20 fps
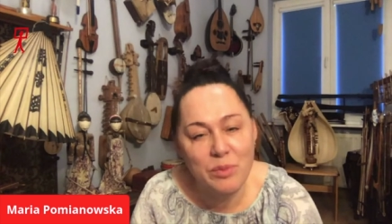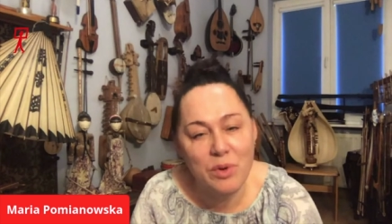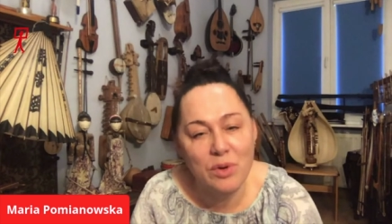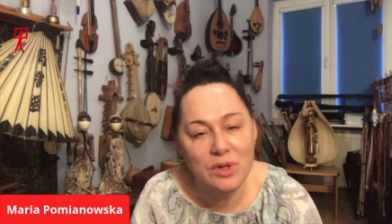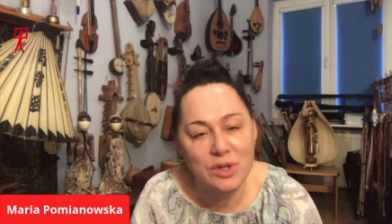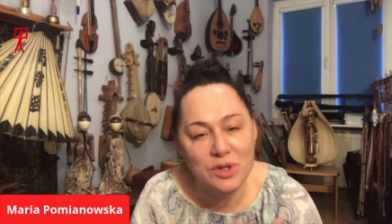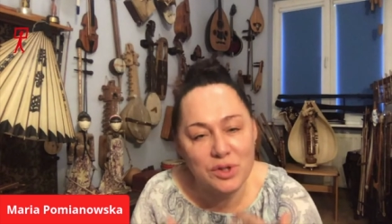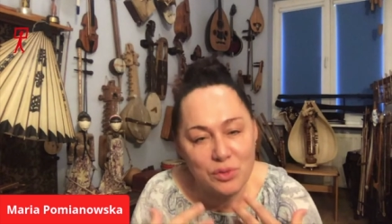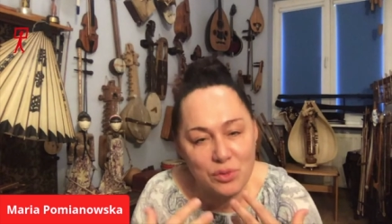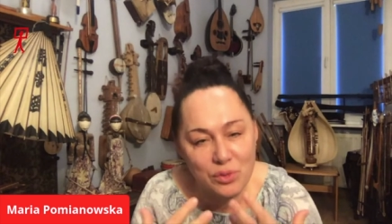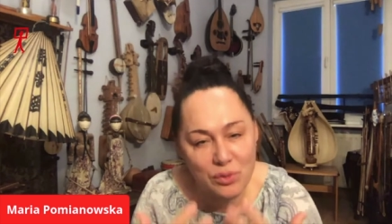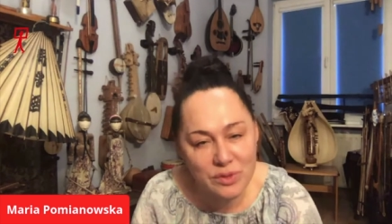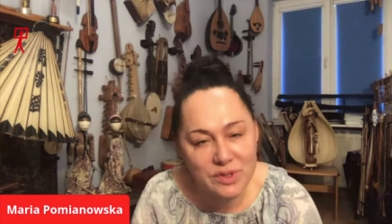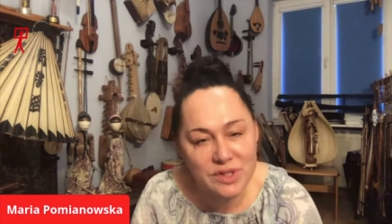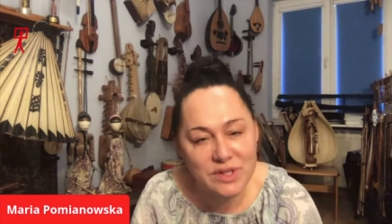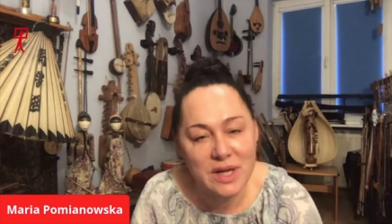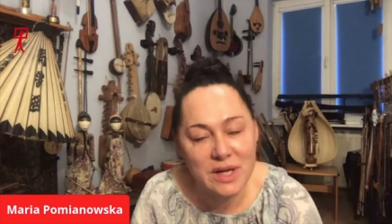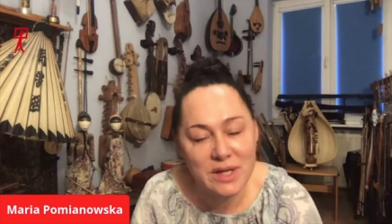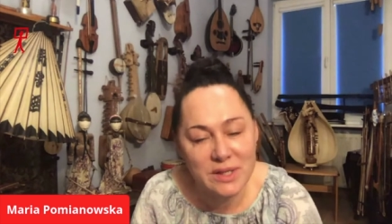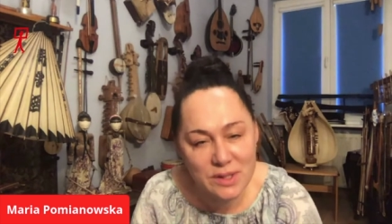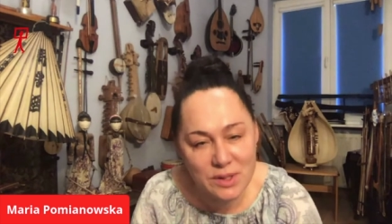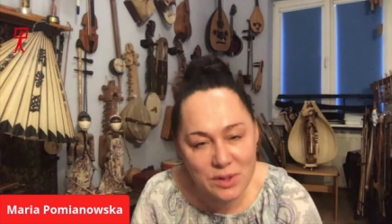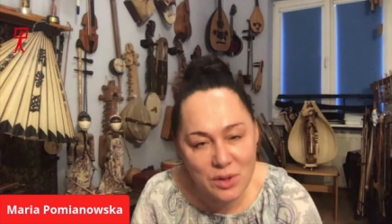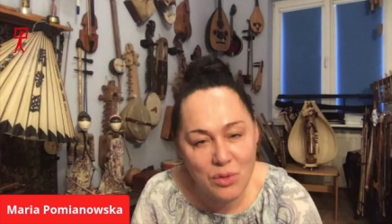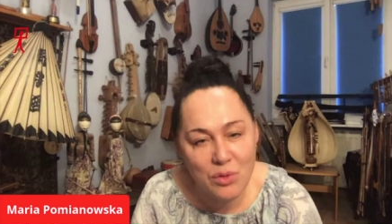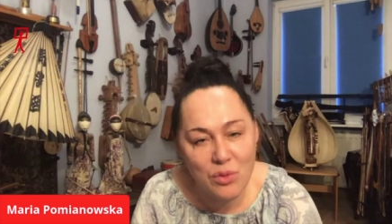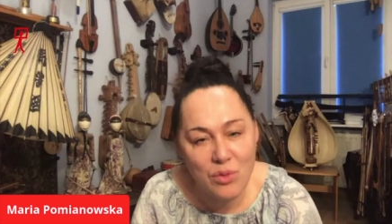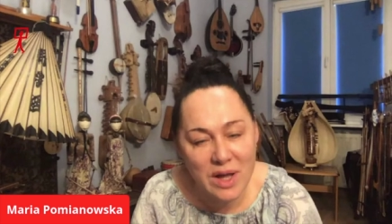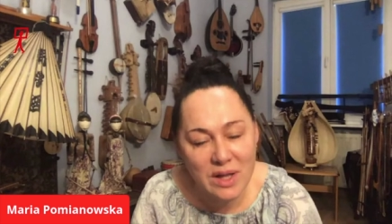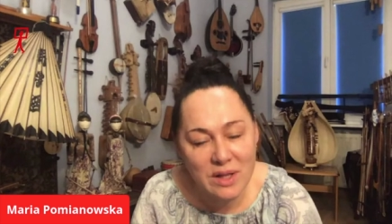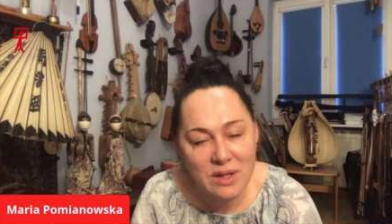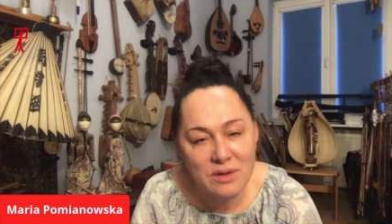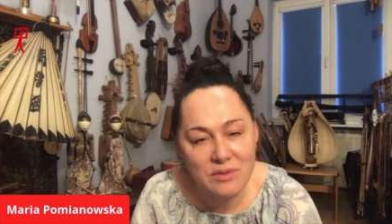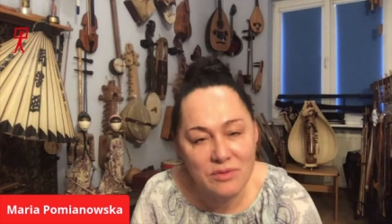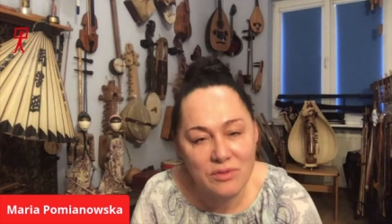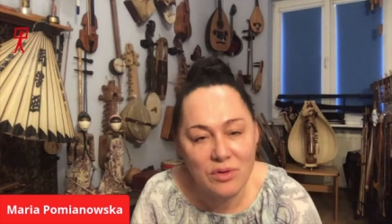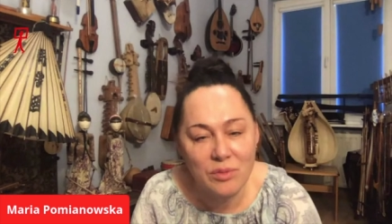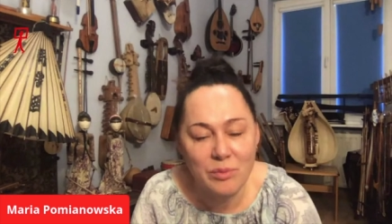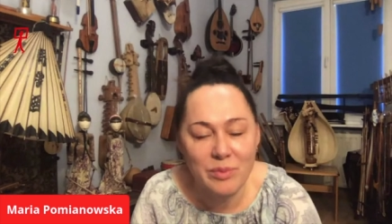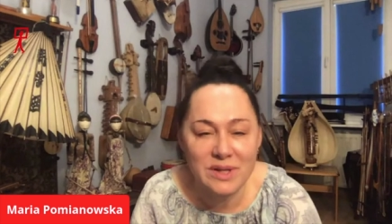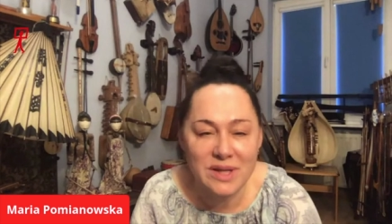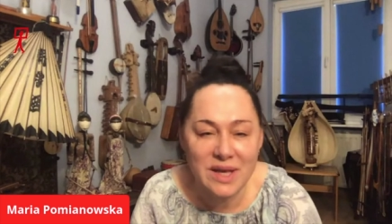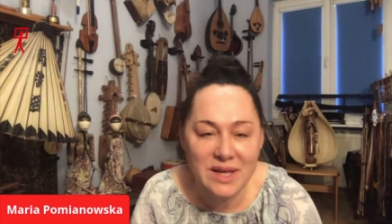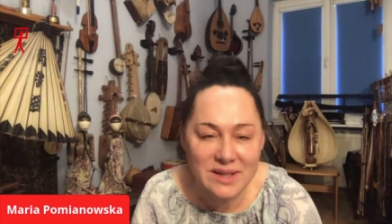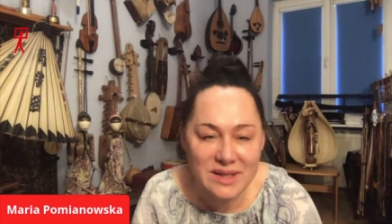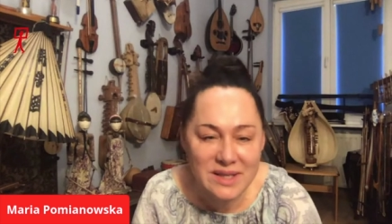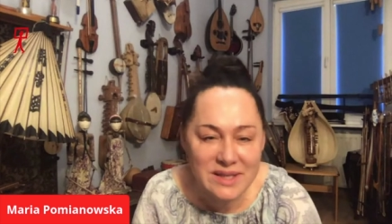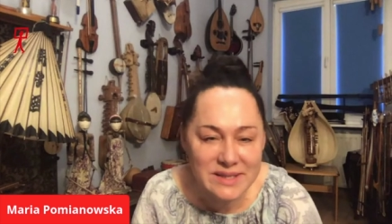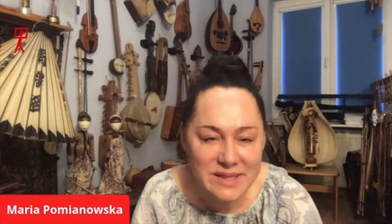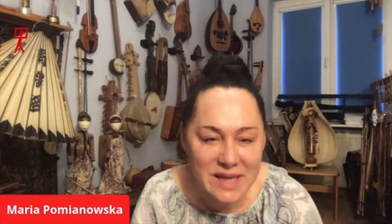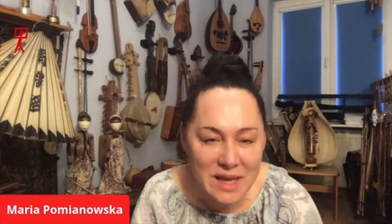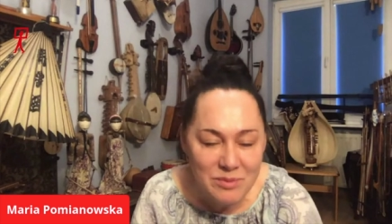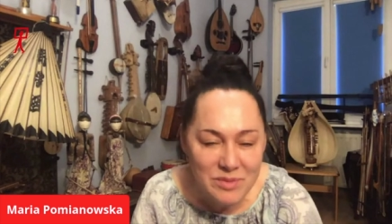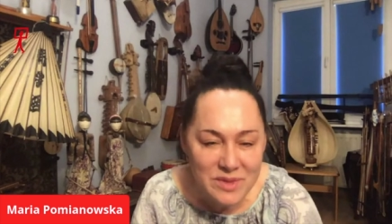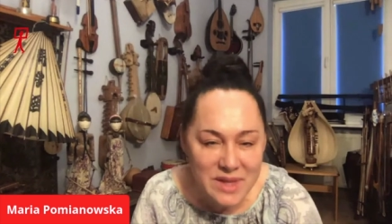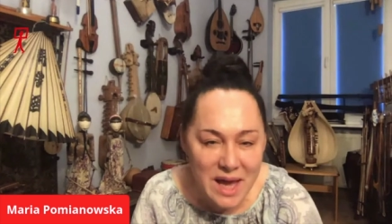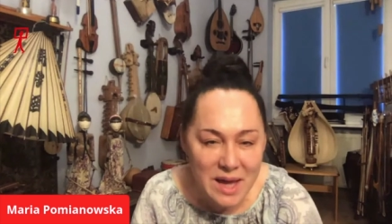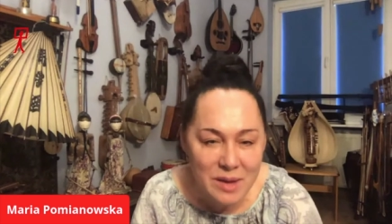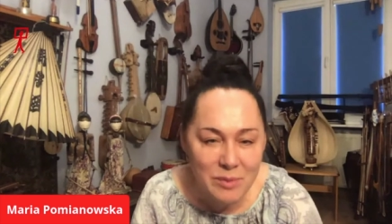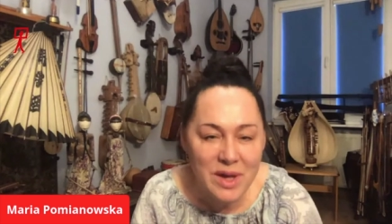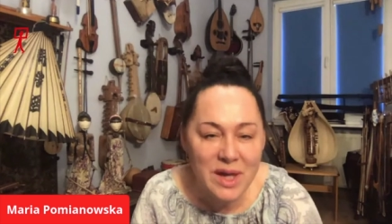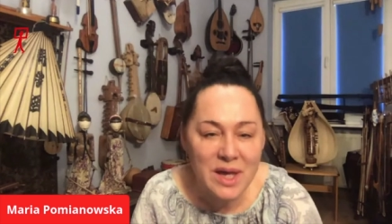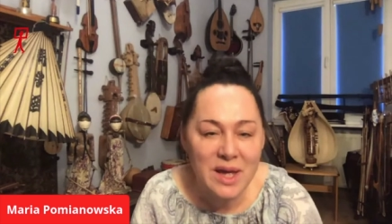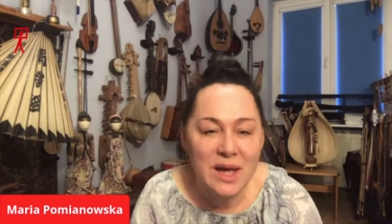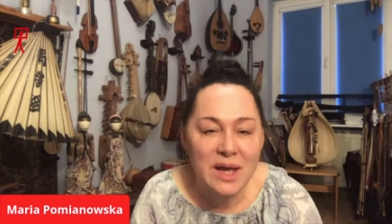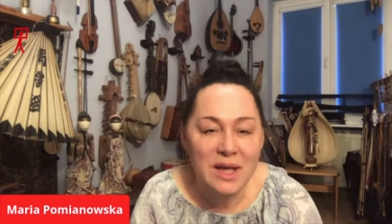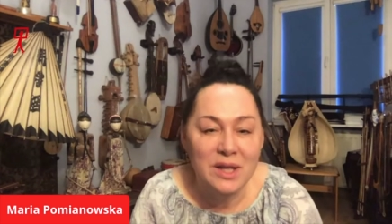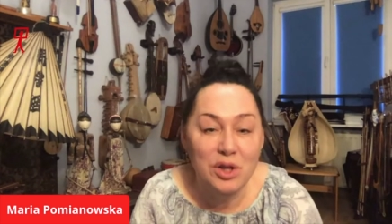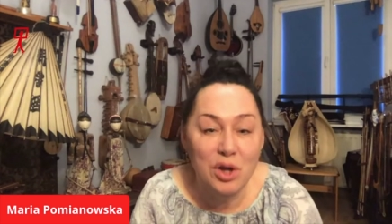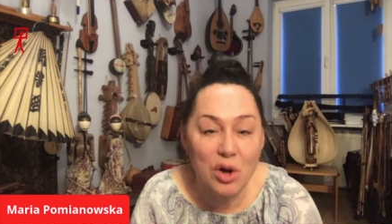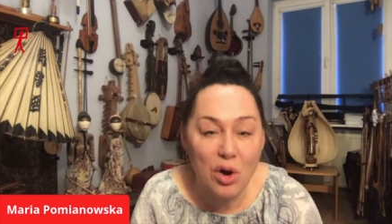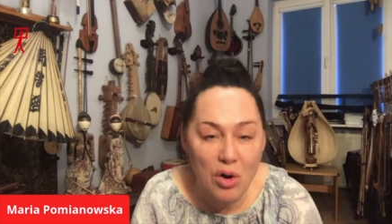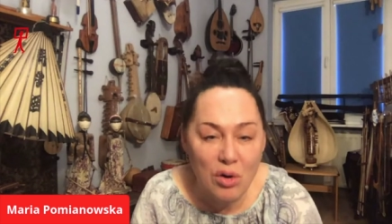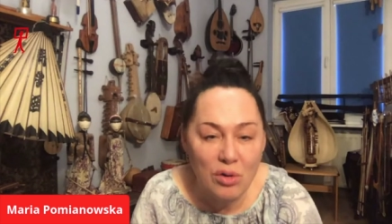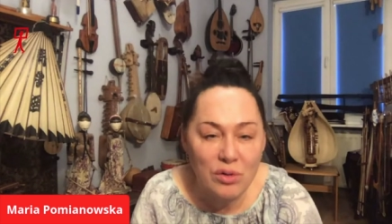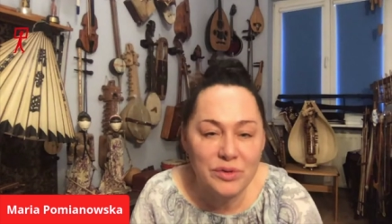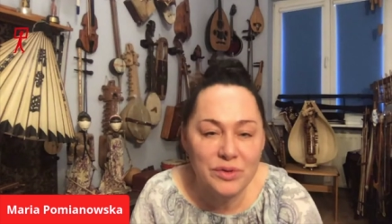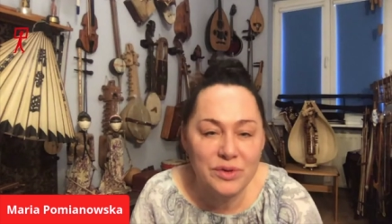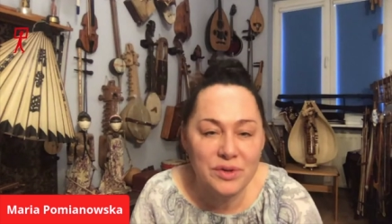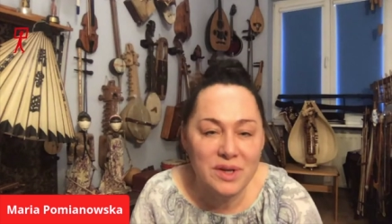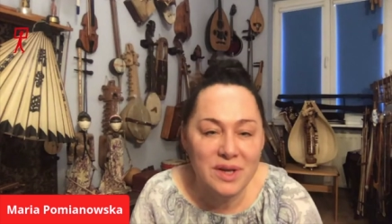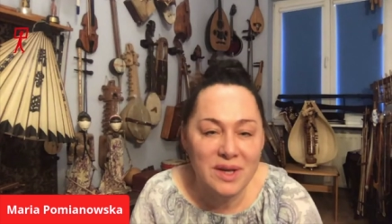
Polish roots are so wonderful, but at the same time, the old